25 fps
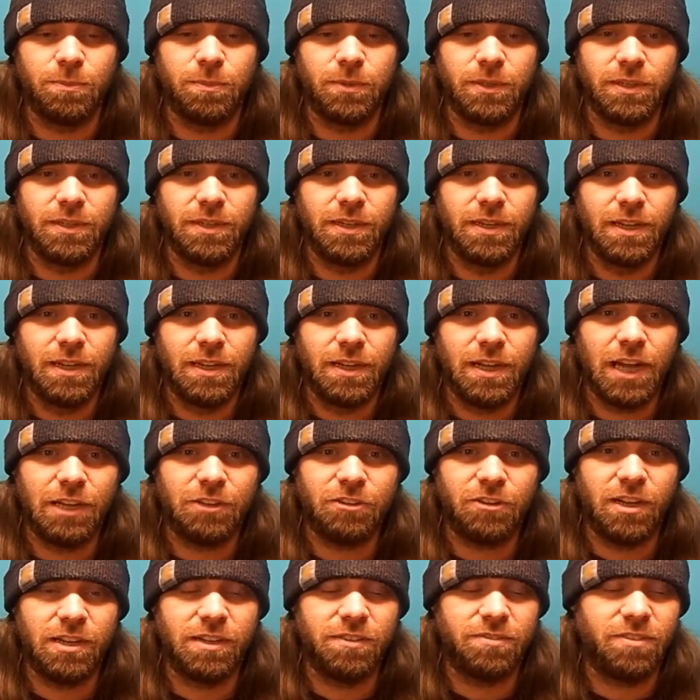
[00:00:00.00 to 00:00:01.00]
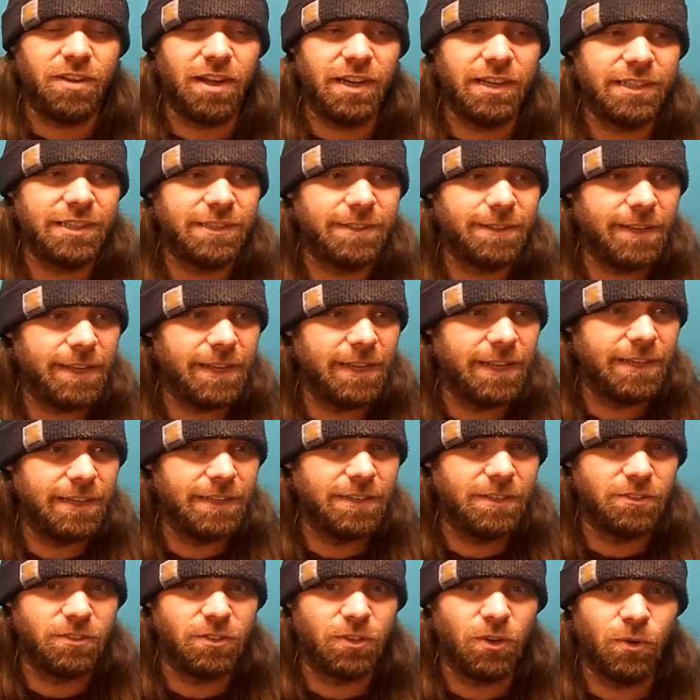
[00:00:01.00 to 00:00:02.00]
But I tried to find it, and it
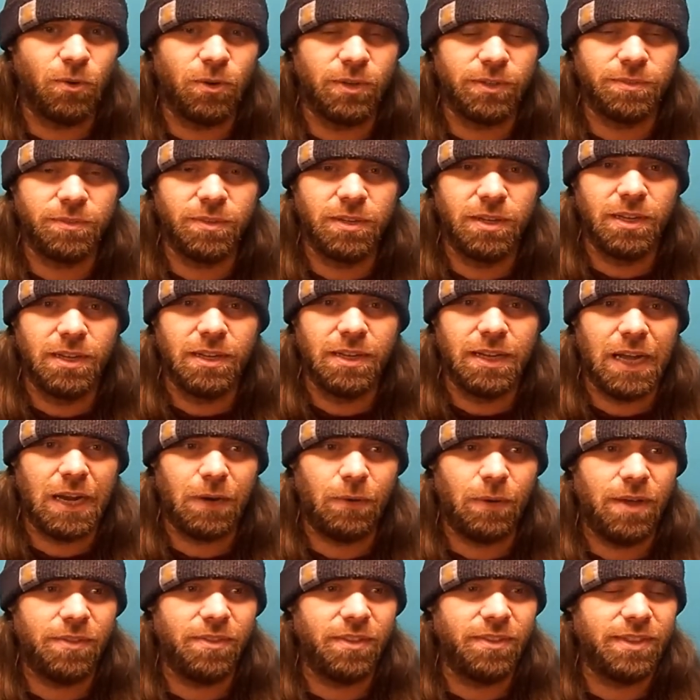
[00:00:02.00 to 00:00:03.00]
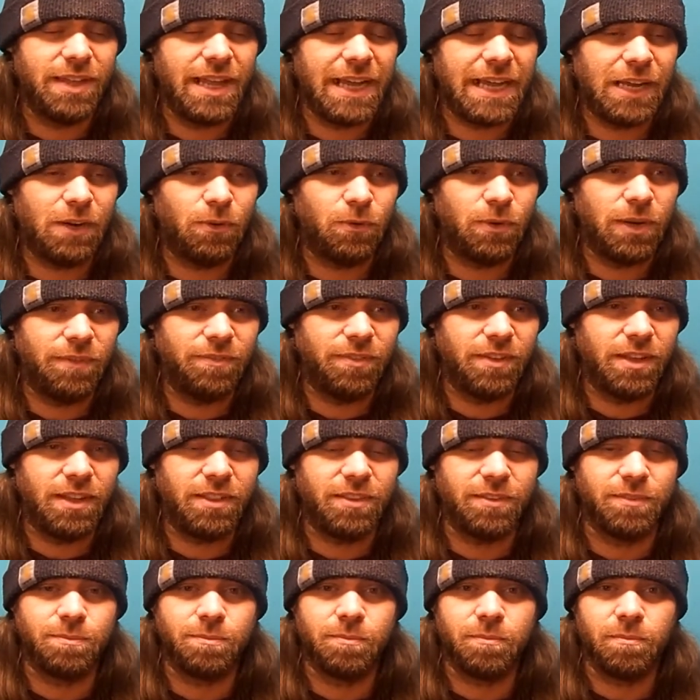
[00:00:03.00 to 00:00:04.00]
is gone. I don't have the neck. I don't have nothing.